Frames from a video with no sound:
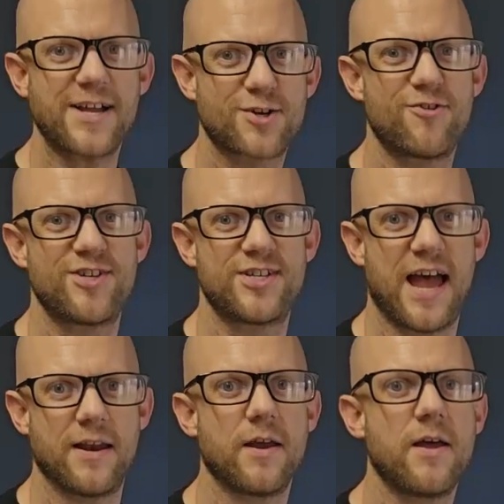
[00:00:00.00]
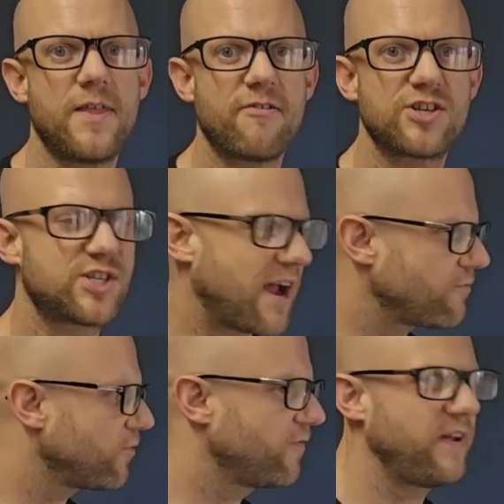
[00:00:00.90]
As Chris said, there are
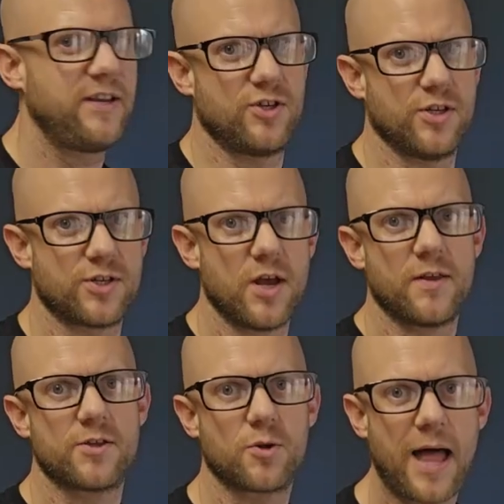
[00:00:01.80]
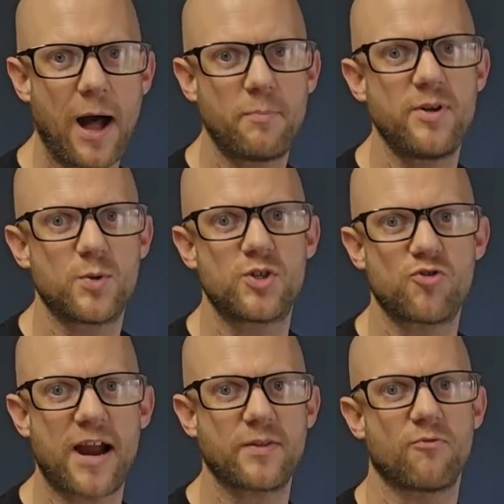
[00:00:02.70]
several features that will help you to
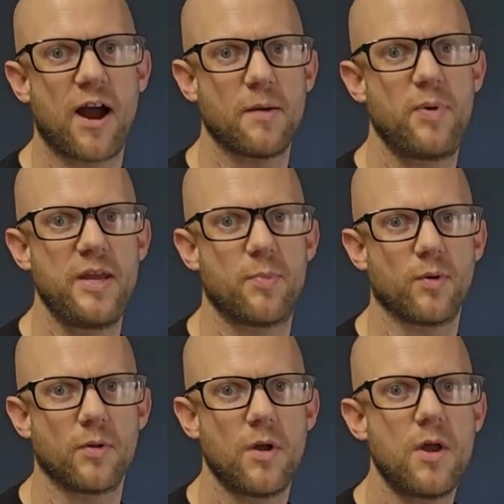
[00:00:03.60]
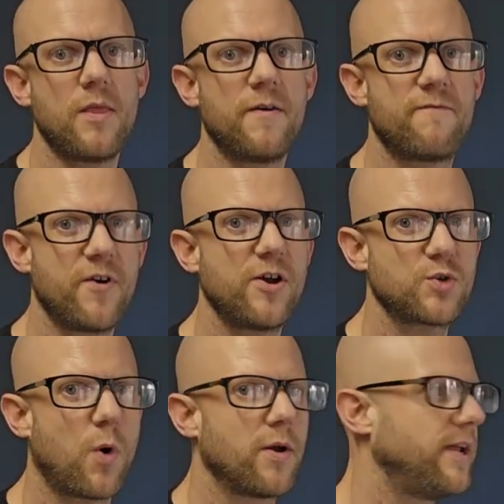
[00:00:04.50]
attract the right people. The
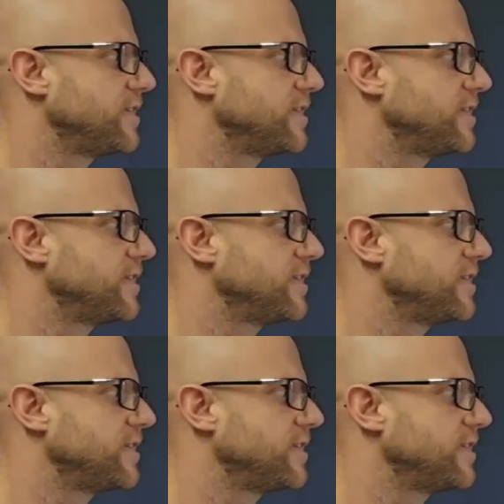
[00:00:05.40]
first one